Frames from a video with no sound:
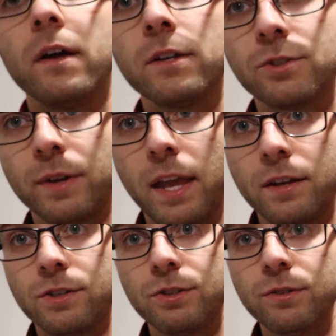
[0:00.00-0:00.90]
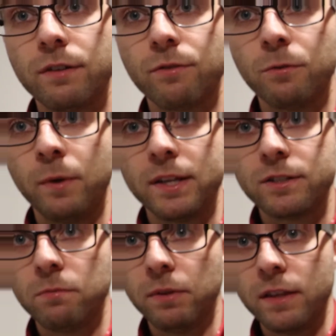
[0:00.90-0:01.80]
So again, 2 different ways
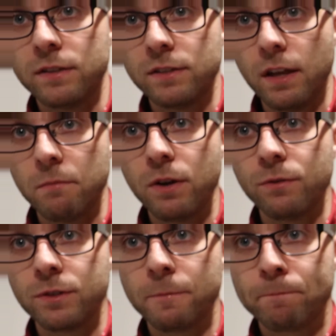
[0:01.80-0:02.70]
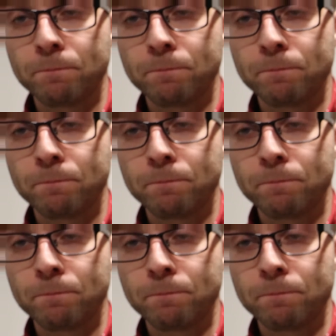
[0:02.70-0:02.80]
to play the same note.